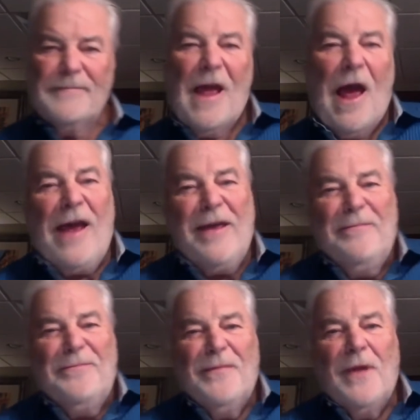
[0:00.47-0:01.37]
Hi,
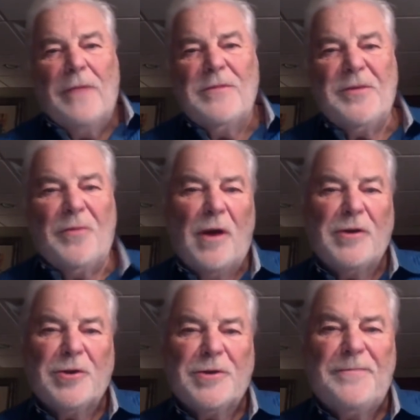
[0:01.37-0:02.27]
I'm Jim
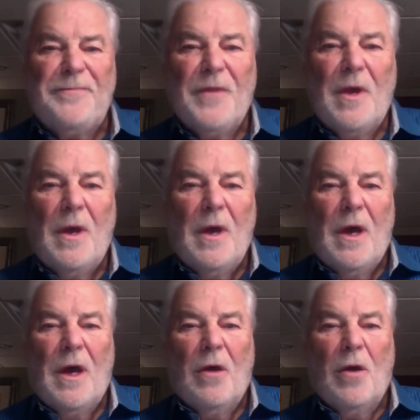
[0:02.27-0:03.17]
Rogers,
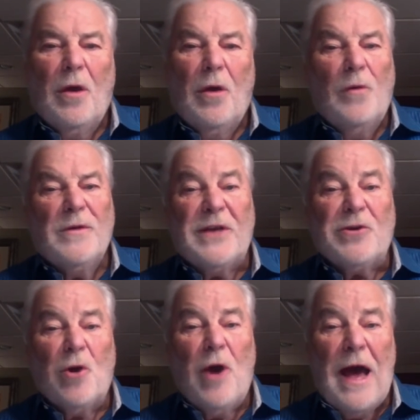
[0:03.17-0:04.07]

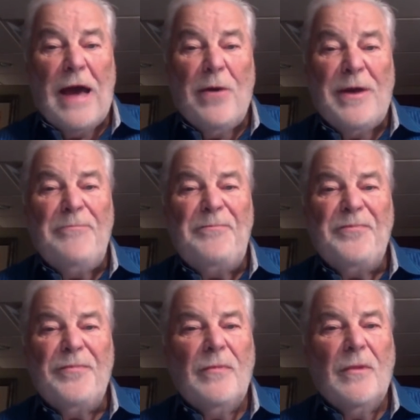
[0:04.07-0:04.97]
Central Ohioan,
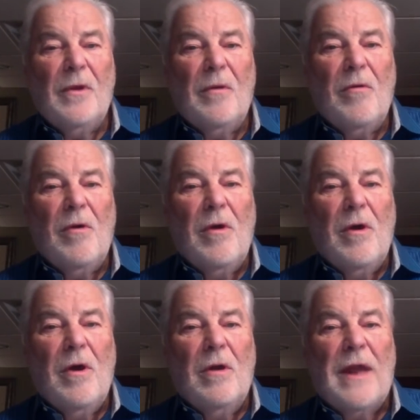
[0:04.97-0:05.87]

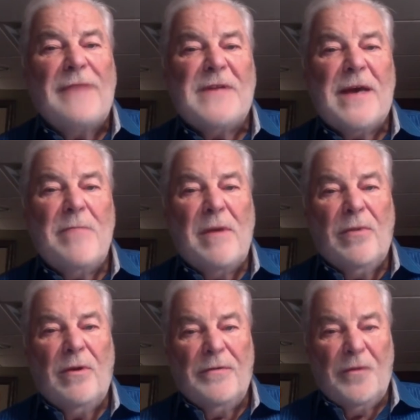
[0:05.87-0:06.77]
lifetime
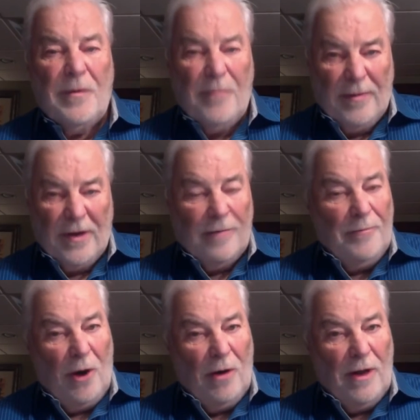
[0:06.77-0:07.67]
member of the Republican
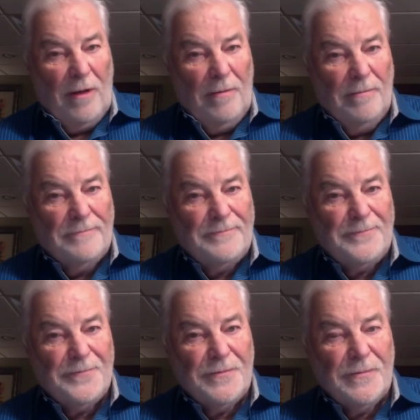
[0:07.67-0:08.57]
Party,
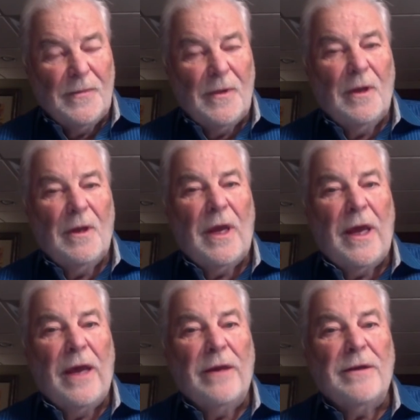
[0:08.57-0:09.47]

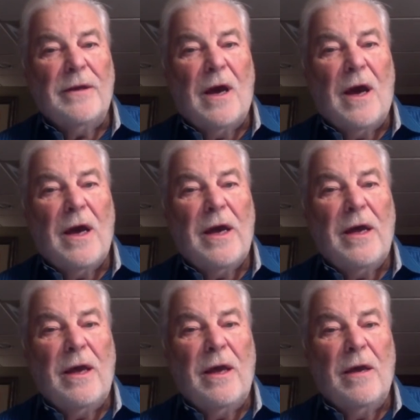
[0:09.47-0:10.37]
and I
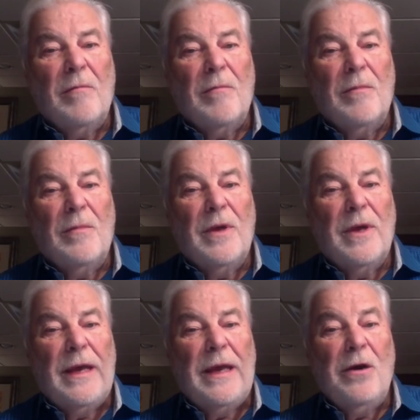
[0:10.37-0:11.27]
am
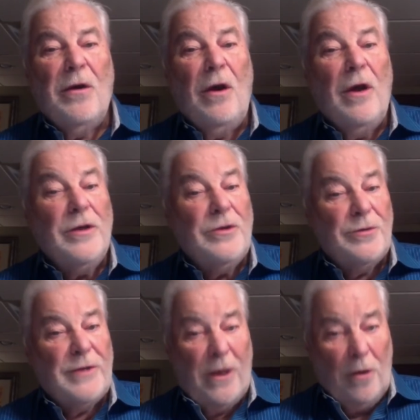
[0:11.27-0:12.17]
here to
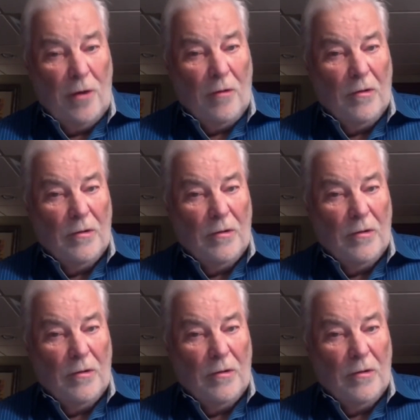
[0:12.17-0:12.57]
tell you